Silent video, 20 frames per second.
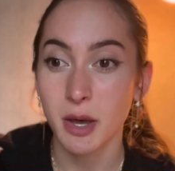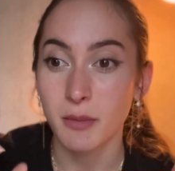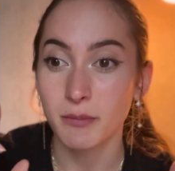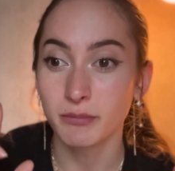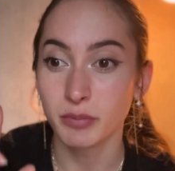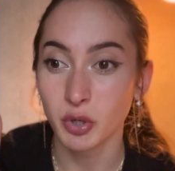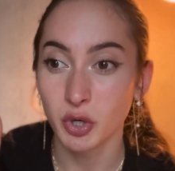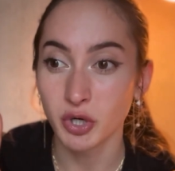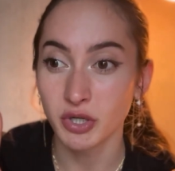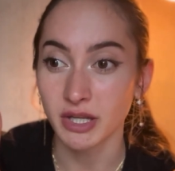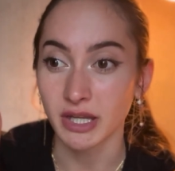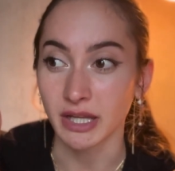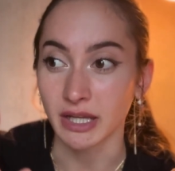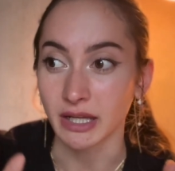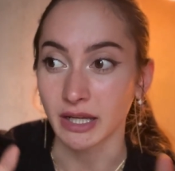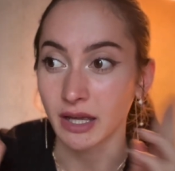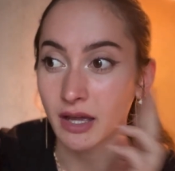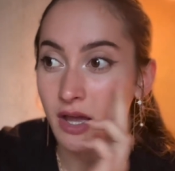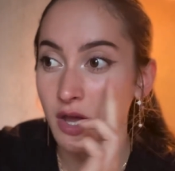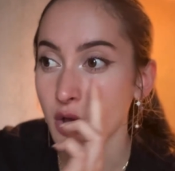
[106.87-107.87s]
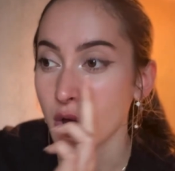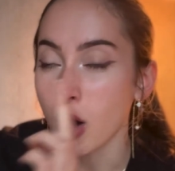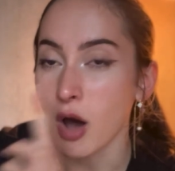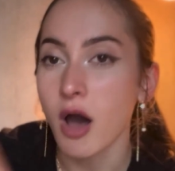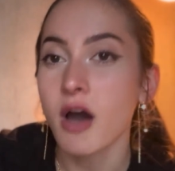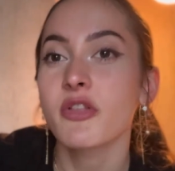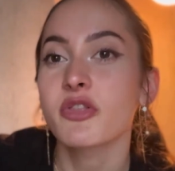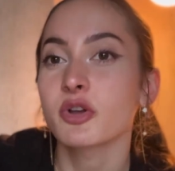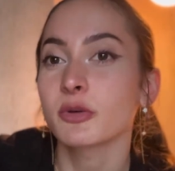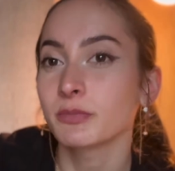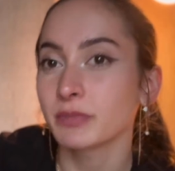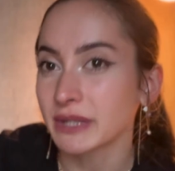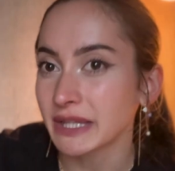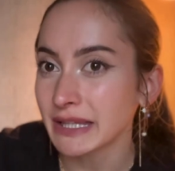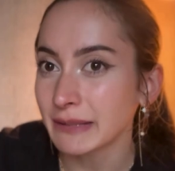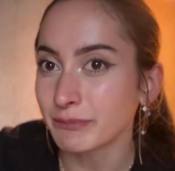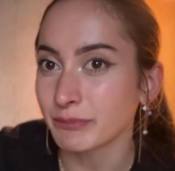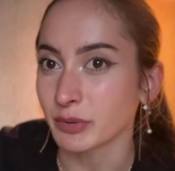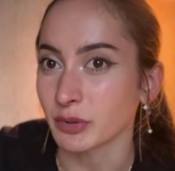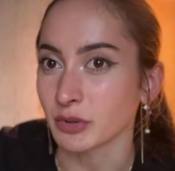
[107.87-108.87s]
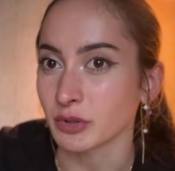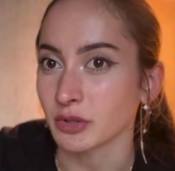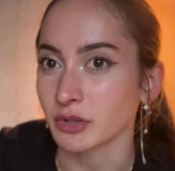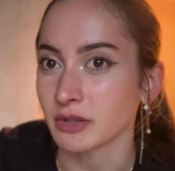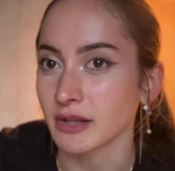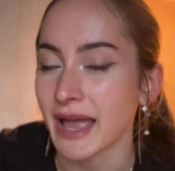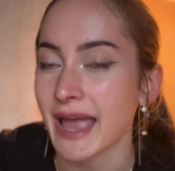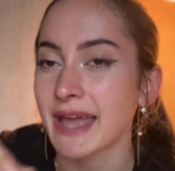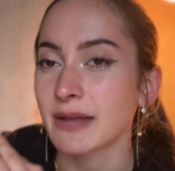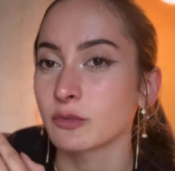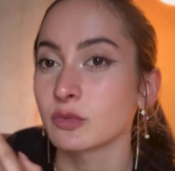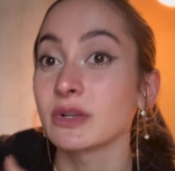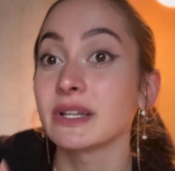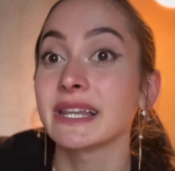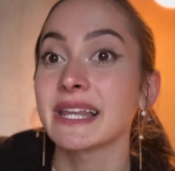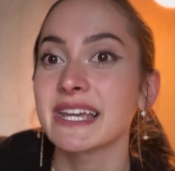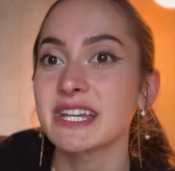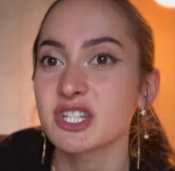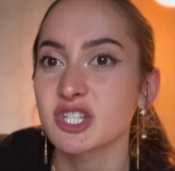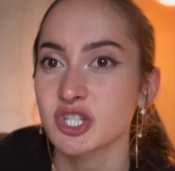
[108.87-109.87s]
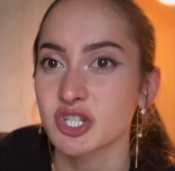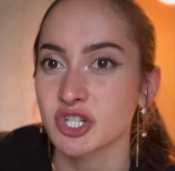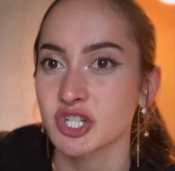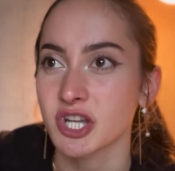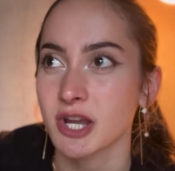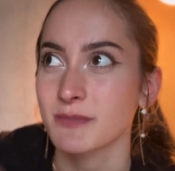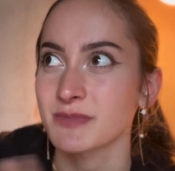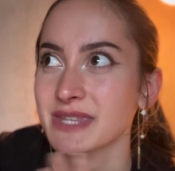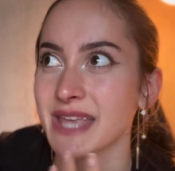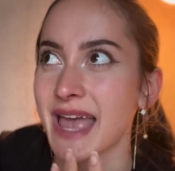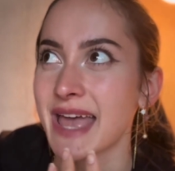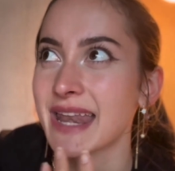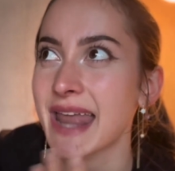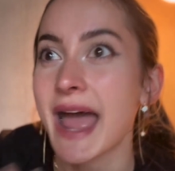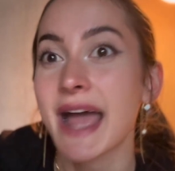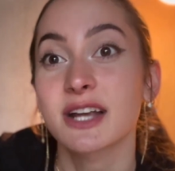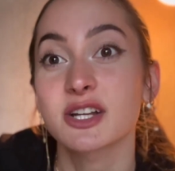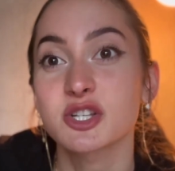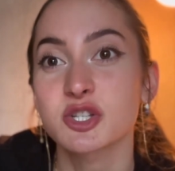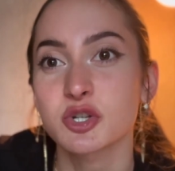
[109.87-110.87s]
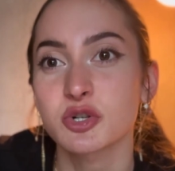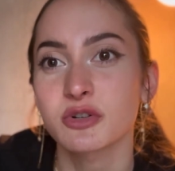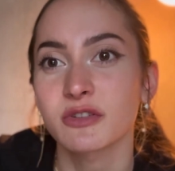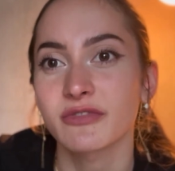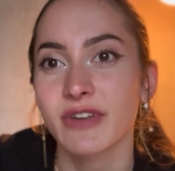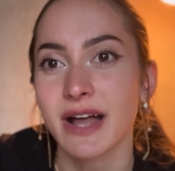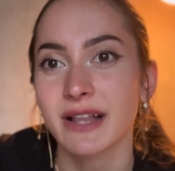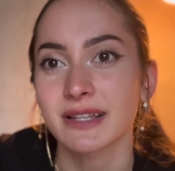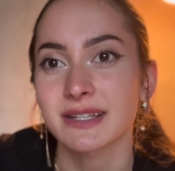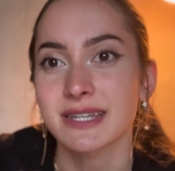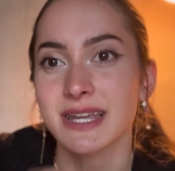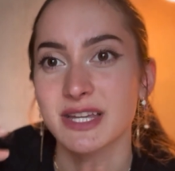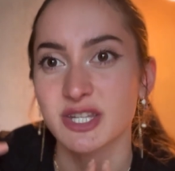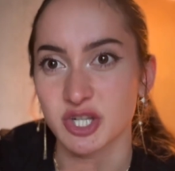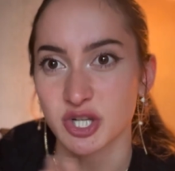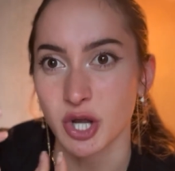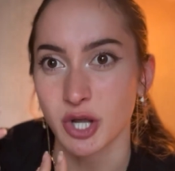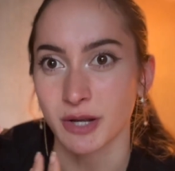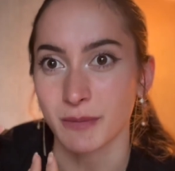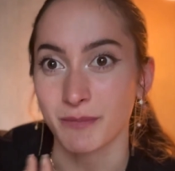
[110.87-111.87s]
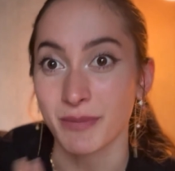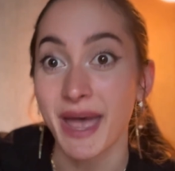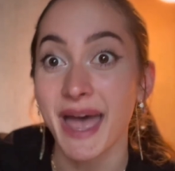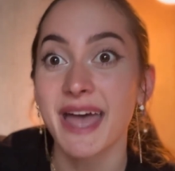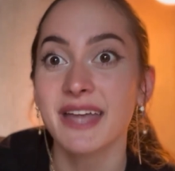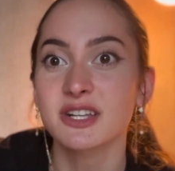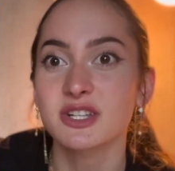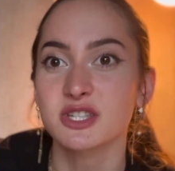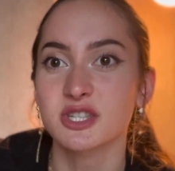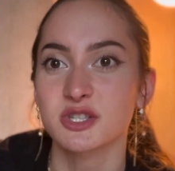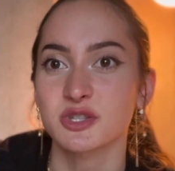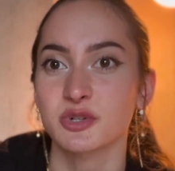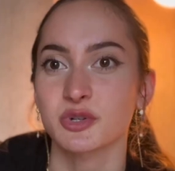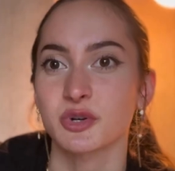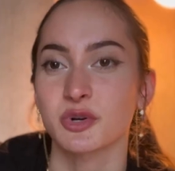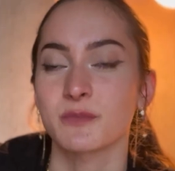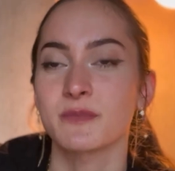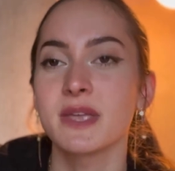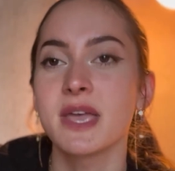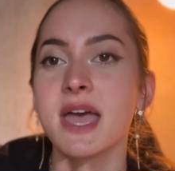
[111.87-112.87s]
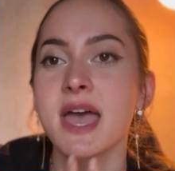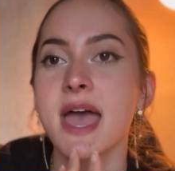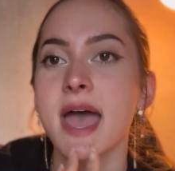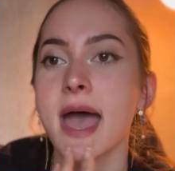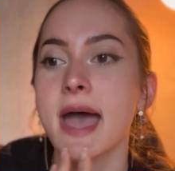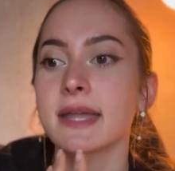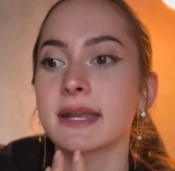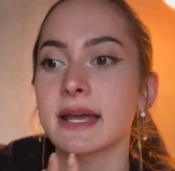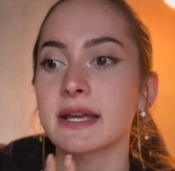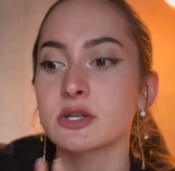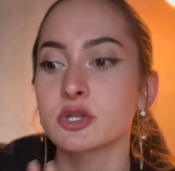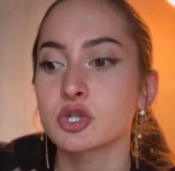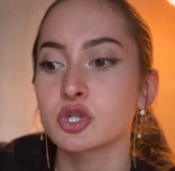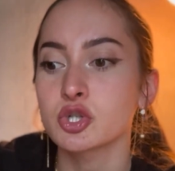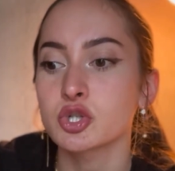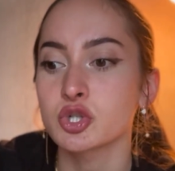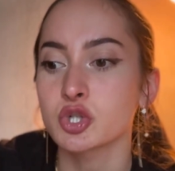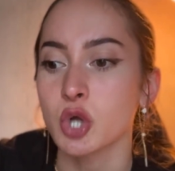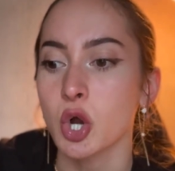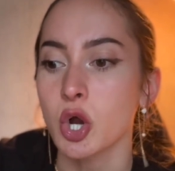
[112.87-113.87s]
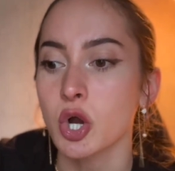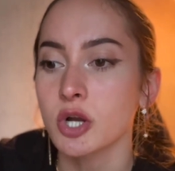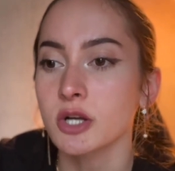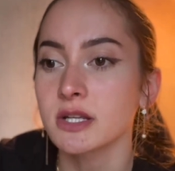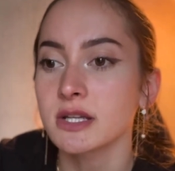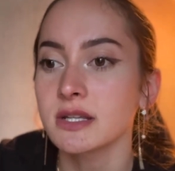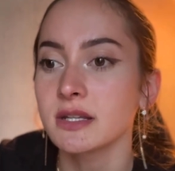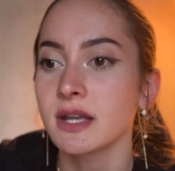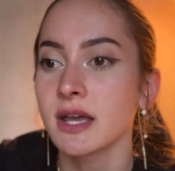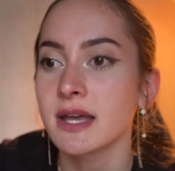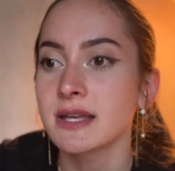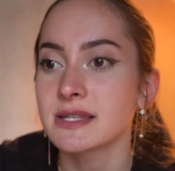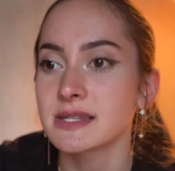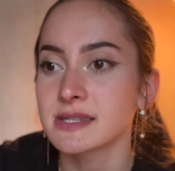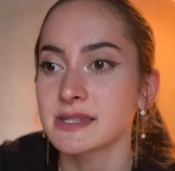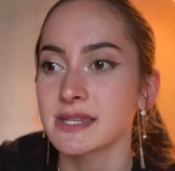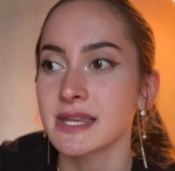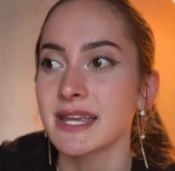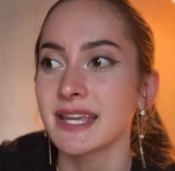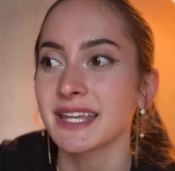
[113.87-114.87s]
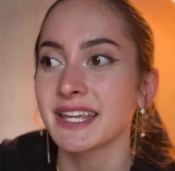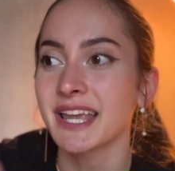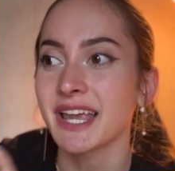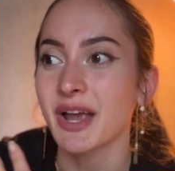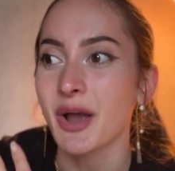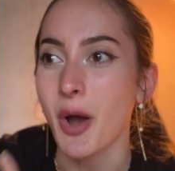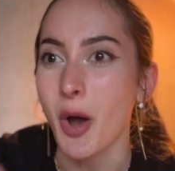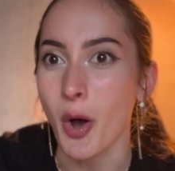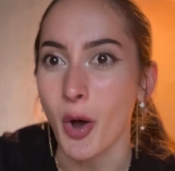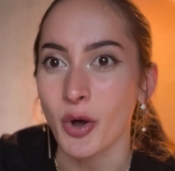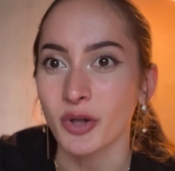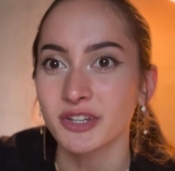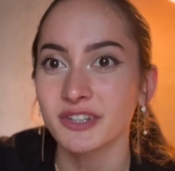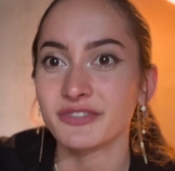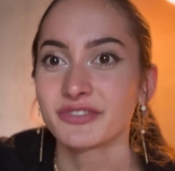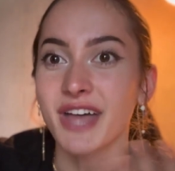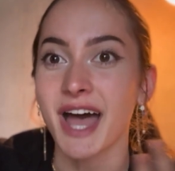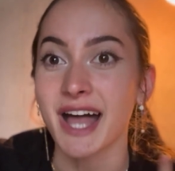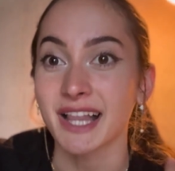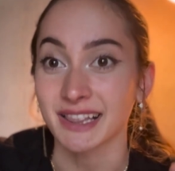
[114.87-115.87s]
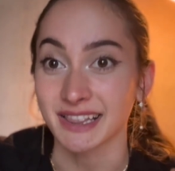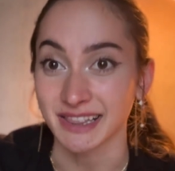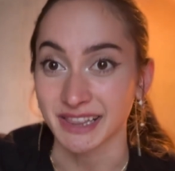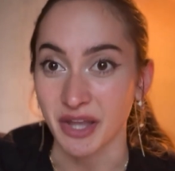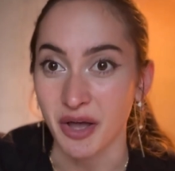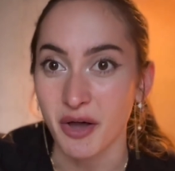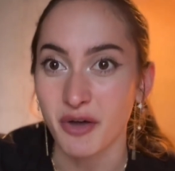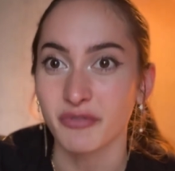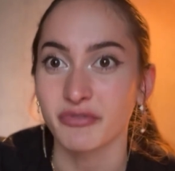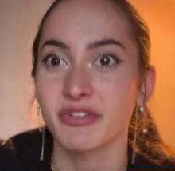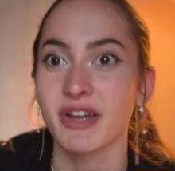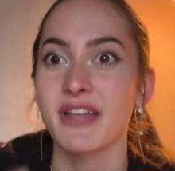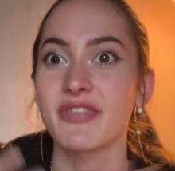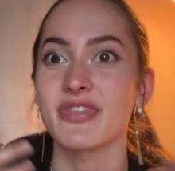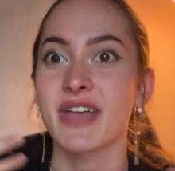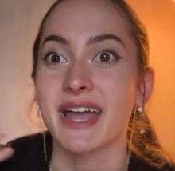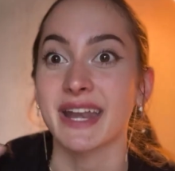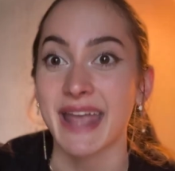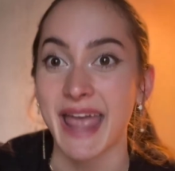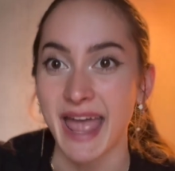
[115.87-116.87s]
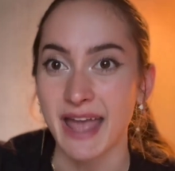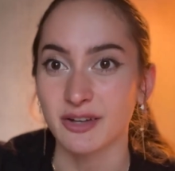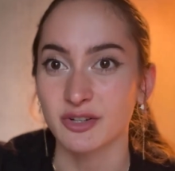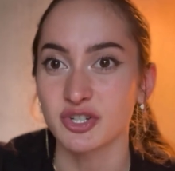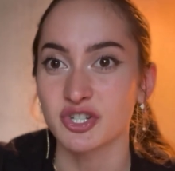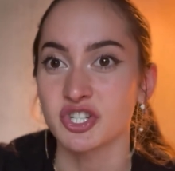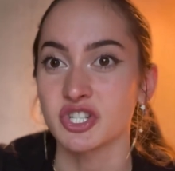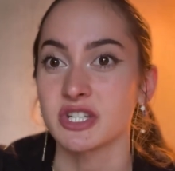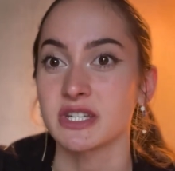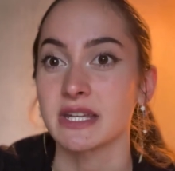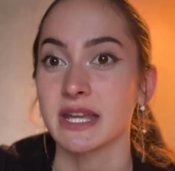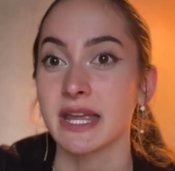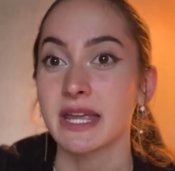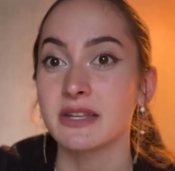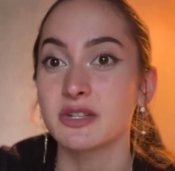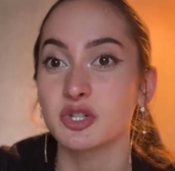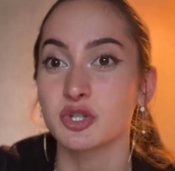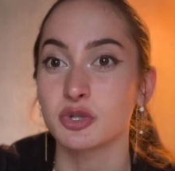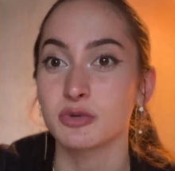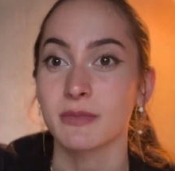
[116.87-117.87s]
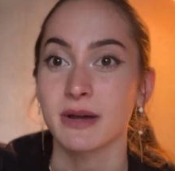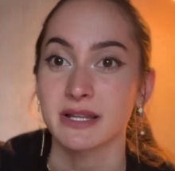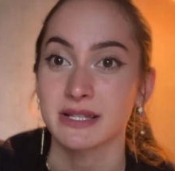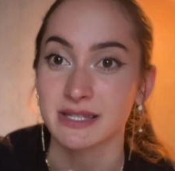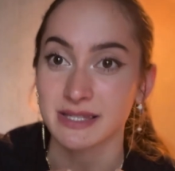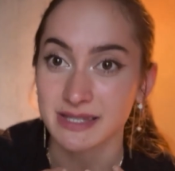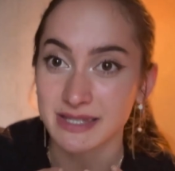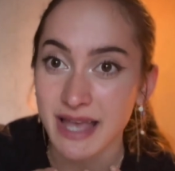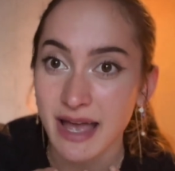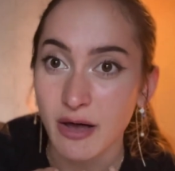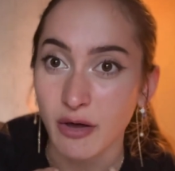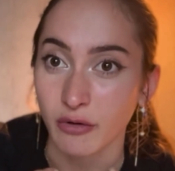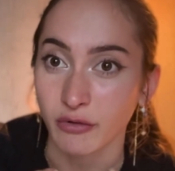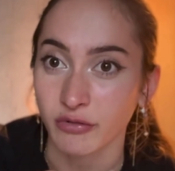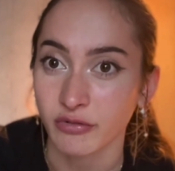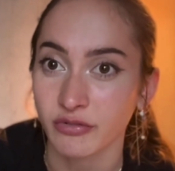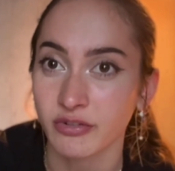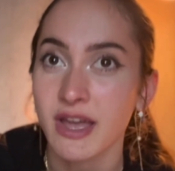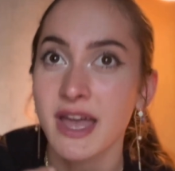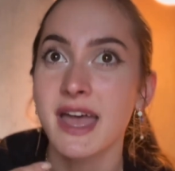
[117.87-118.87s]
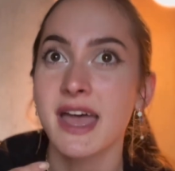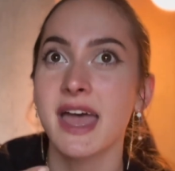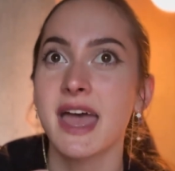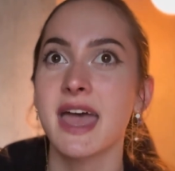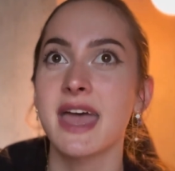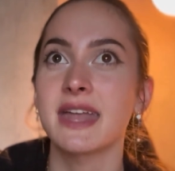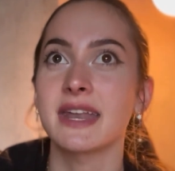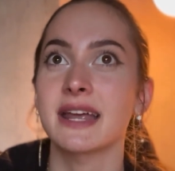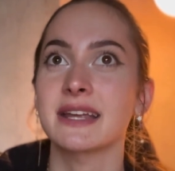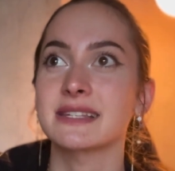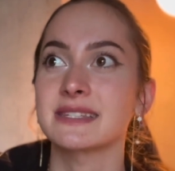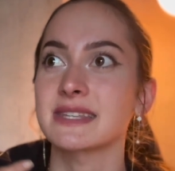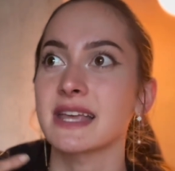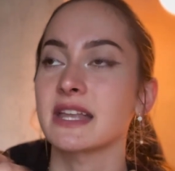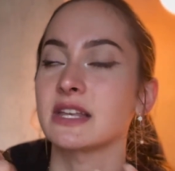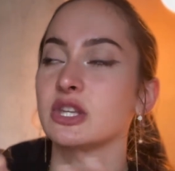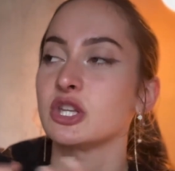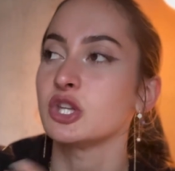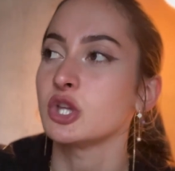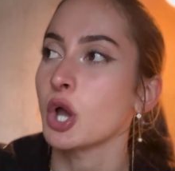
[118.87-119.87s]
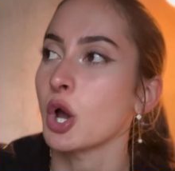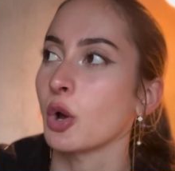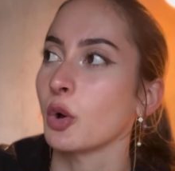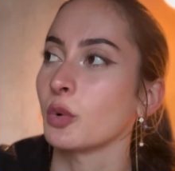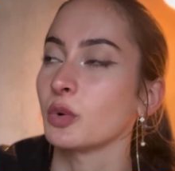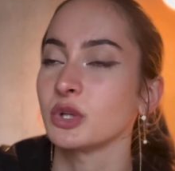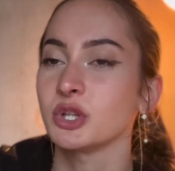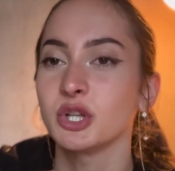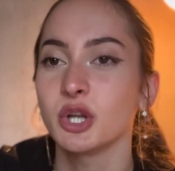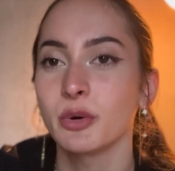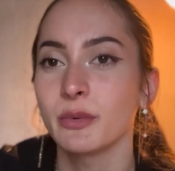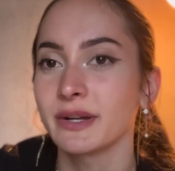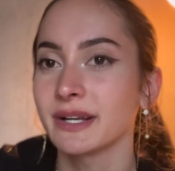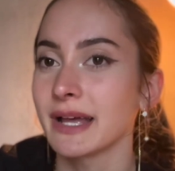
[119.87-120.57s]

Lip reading: putting other people and relationships and external validation on a pedestal, and I started sinking all of that love and that energy into myself, and I said, yo, you know what,